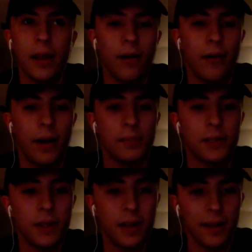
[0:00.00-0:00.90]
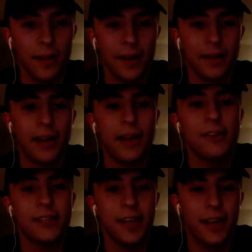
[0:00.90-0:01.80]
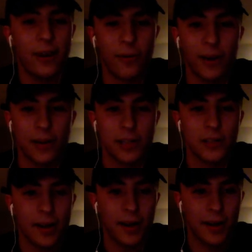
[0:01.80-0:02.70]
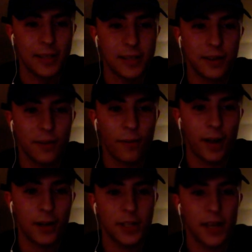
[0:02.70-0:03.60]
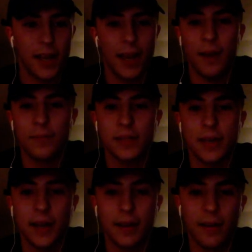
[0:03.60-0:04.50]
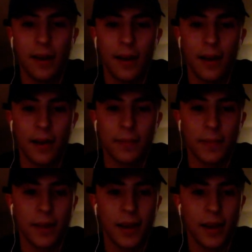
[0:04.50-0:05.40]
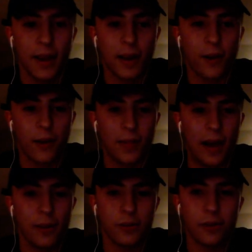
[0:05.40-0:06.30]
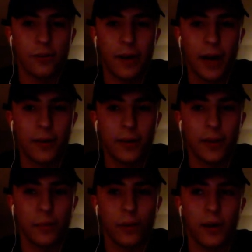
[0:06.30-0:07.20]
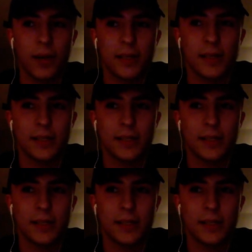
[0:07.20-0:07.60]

I'm still, like you said, an Oilers fan. I still watch the games and go to the outdoor rink with the boys and